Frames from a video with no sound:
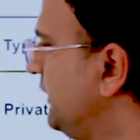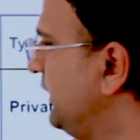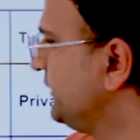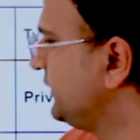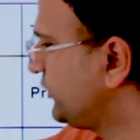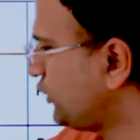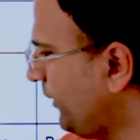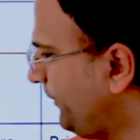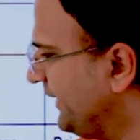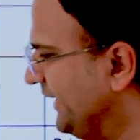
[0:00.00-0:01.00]
uh, the
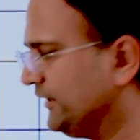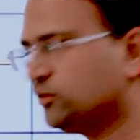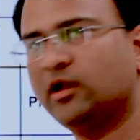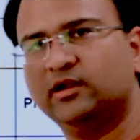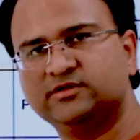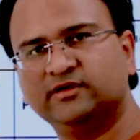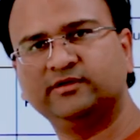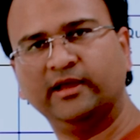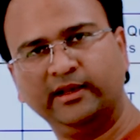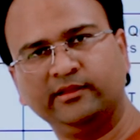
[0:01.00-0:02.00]
top eight
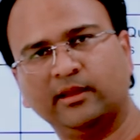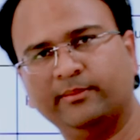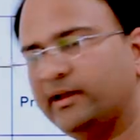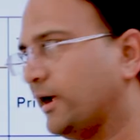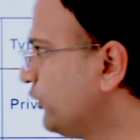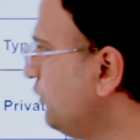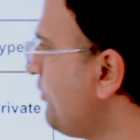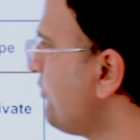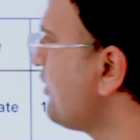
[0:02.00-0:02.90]
colleges in Tamil Nadu,